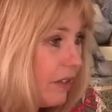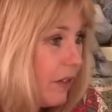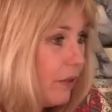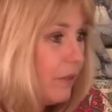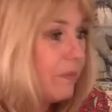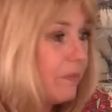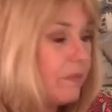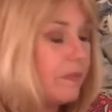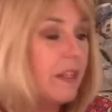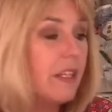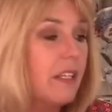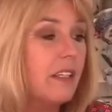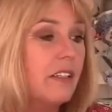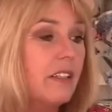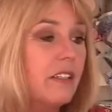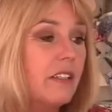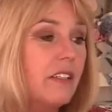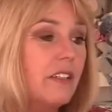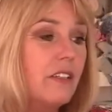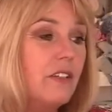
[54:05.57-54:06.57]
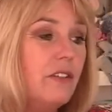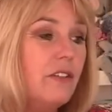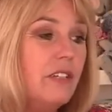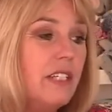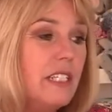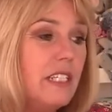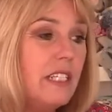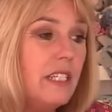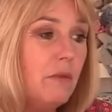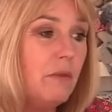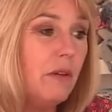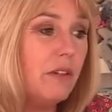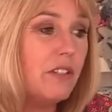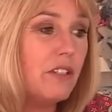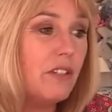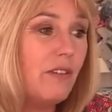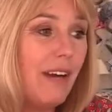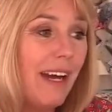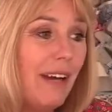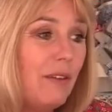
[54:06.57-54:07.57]
uh, and the oh. ice out now. Chrissy
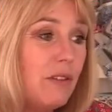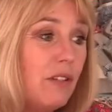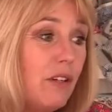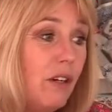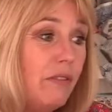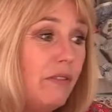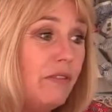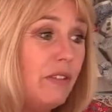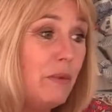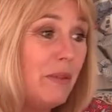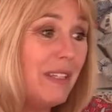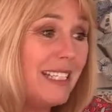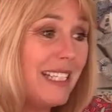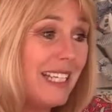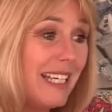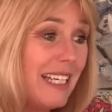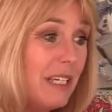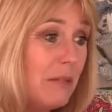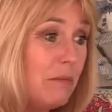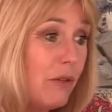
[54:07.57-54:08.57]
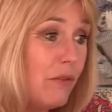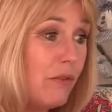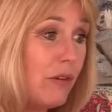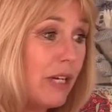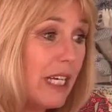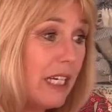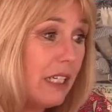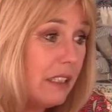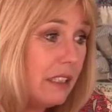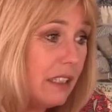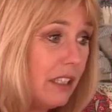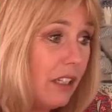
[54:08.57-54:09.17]
wants ground coffee with tea, Maria.